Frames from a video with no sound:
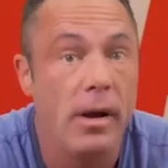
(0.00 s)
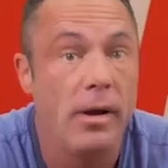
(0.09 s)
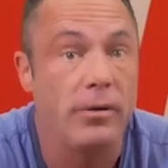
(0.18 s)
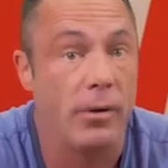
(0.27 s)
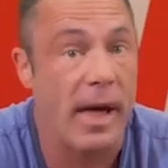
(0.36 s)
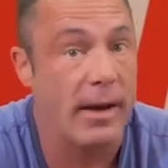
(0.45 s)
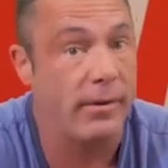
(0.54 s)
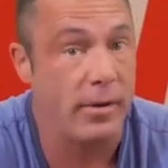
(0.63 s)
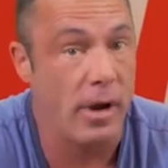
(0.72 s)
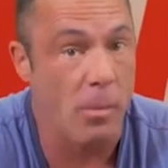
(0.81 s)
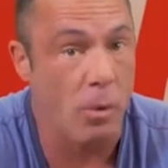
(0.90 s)
So
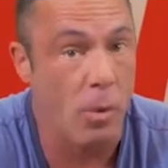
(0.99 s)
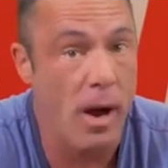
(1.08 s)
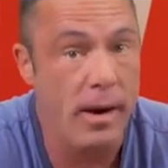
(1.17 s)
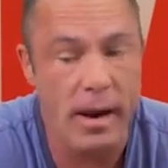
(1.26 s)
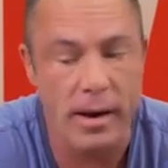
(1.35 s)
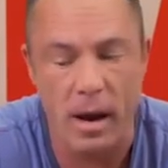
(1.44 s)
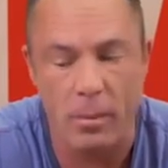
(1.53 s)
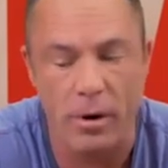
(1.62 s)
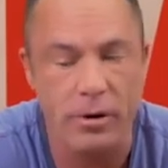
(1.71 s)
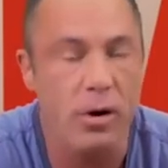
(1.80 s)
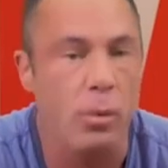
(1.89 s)
that's number one. And
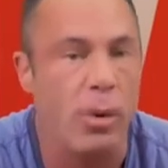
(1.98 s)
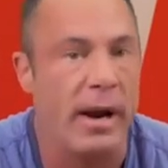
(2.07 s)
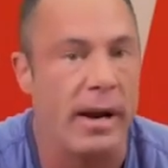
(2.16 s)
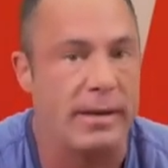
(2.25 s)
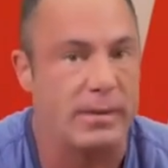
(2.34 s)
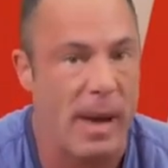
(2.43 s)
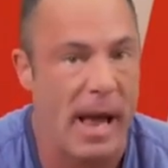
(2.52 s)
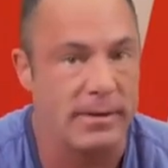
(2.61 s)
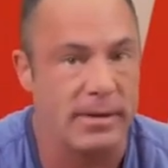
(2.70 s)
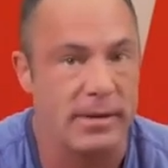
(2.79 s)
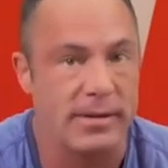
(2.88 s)
number two, when it
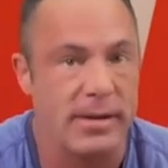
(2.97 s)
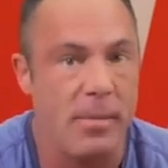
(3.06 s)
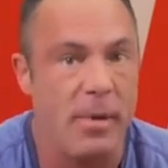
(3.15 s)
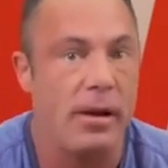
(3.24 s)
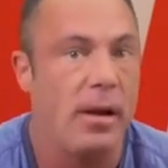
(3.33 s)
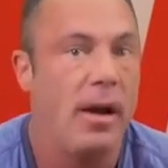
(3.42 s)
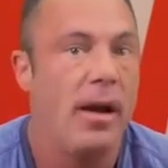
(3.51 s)
expands in the stomach,